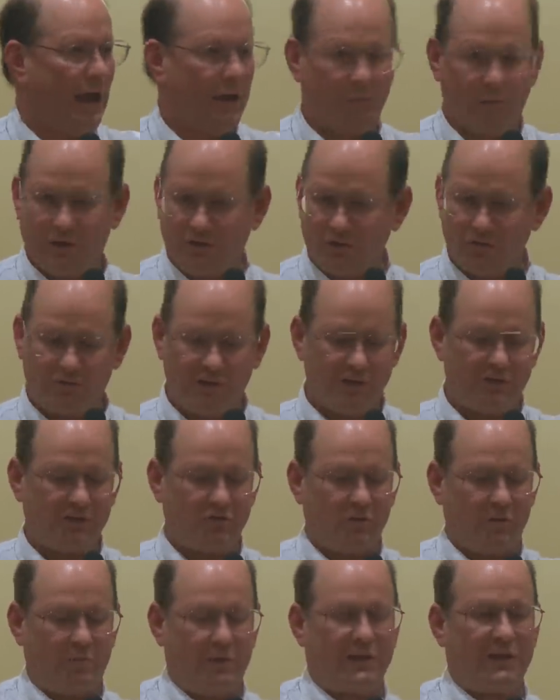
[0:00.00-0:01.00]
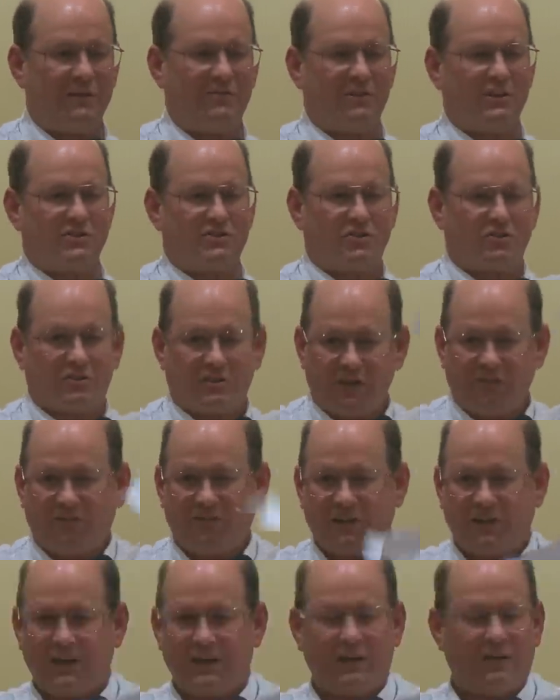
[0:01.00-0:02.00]
And when you did, you would be given a
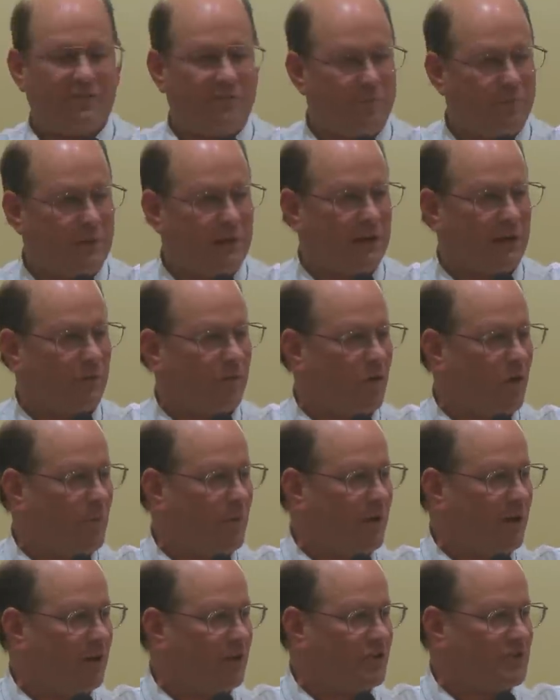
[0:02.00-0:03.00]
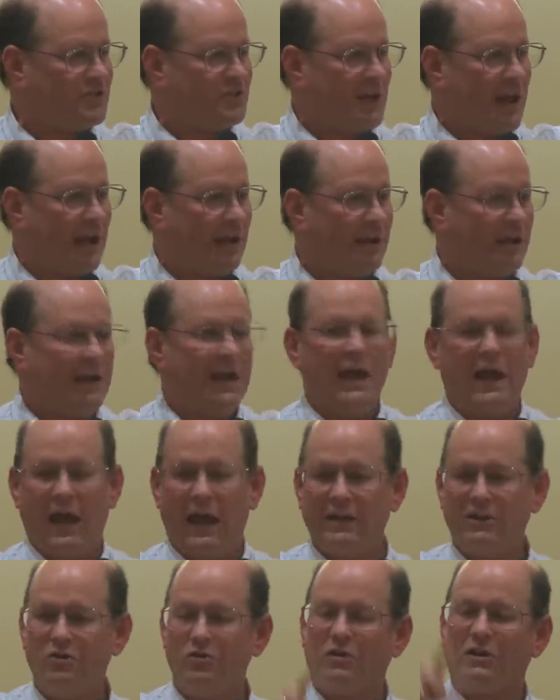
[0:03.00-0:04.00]
certificate of being a Roman in good standing,
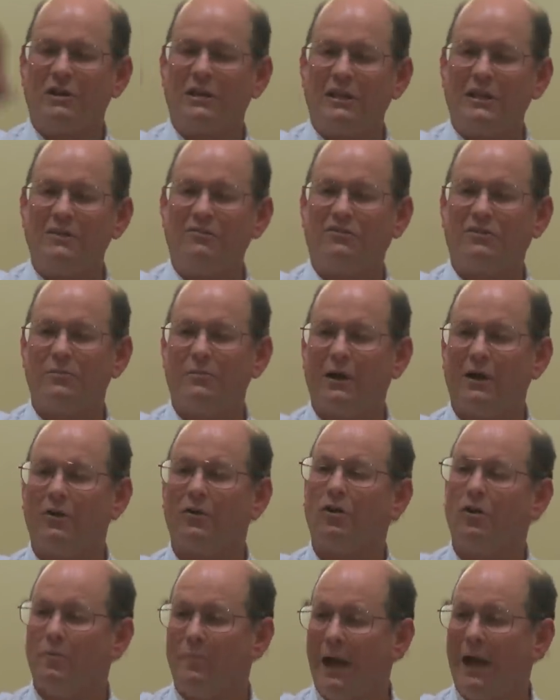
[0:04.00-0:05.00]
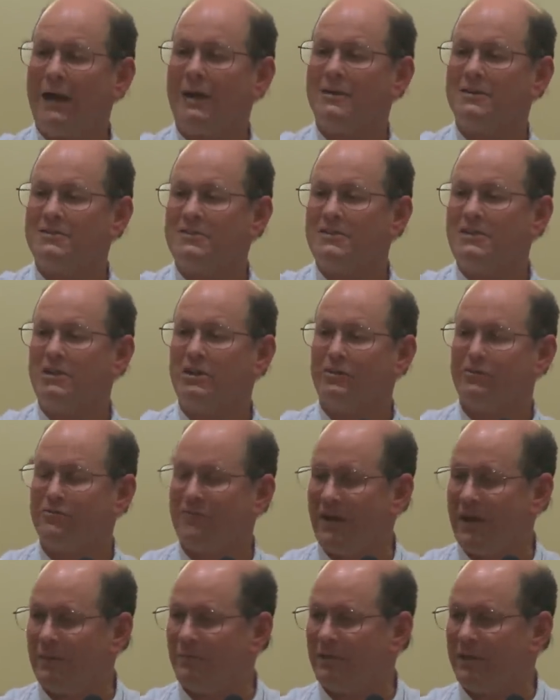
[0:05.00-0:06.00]
and you could leave tomorrow and go back and see your
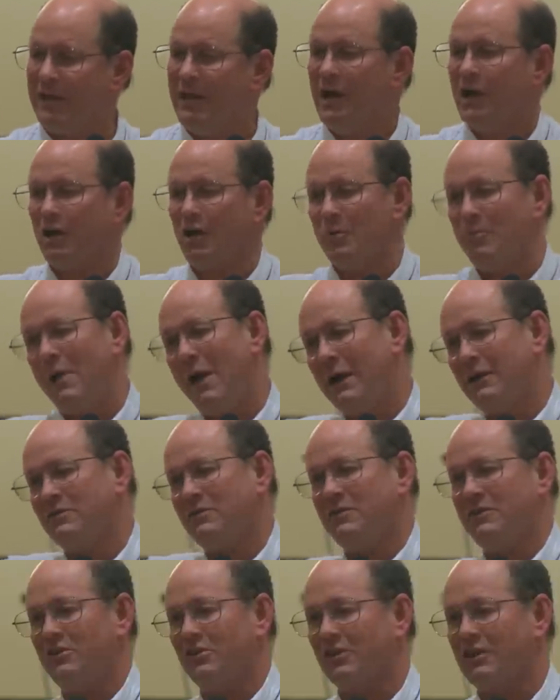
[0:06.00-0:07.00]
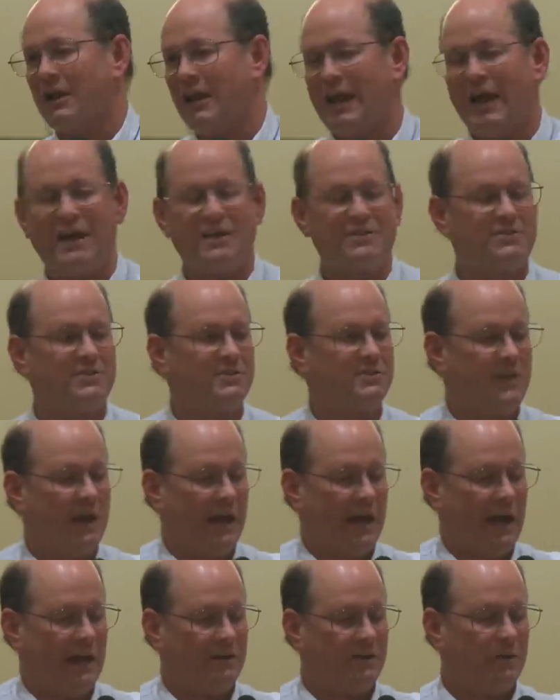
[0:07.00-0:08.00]
family, go back to their classes,
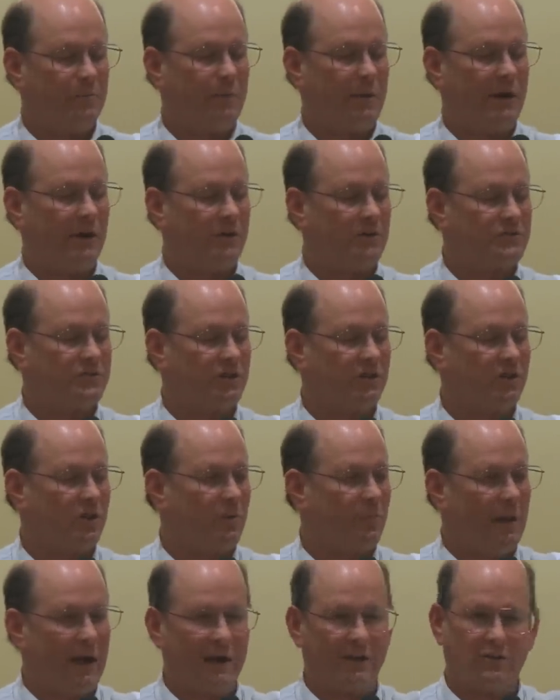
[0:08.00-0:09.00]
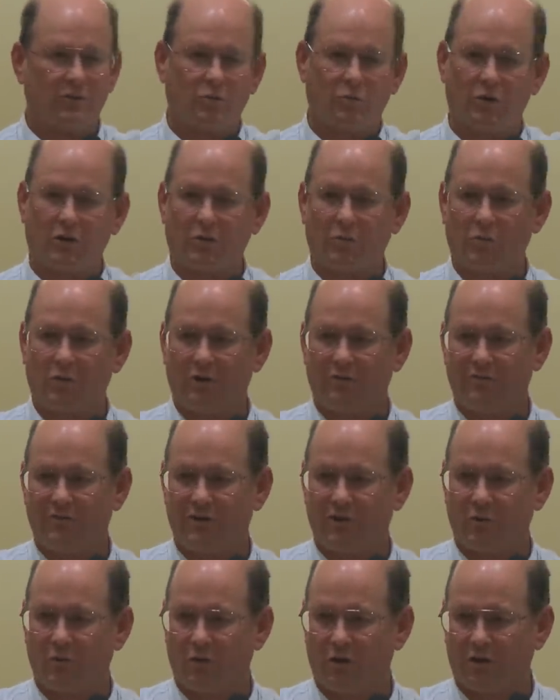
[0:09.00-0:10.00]
and your parents could go back to work wherever
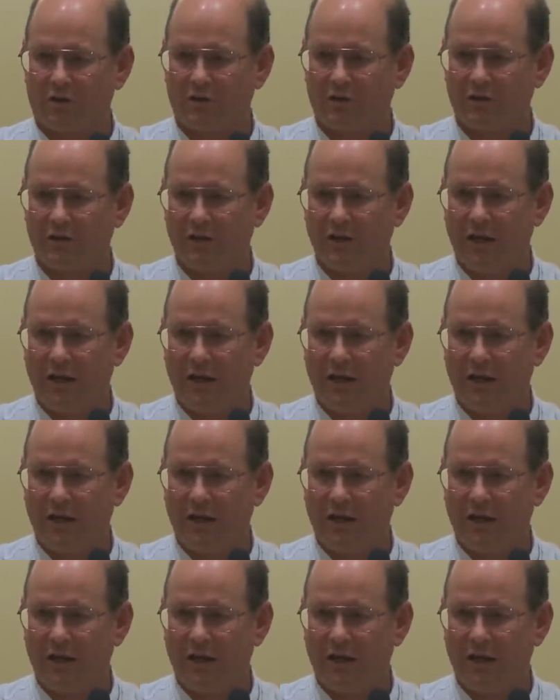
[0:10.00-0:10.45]
their work.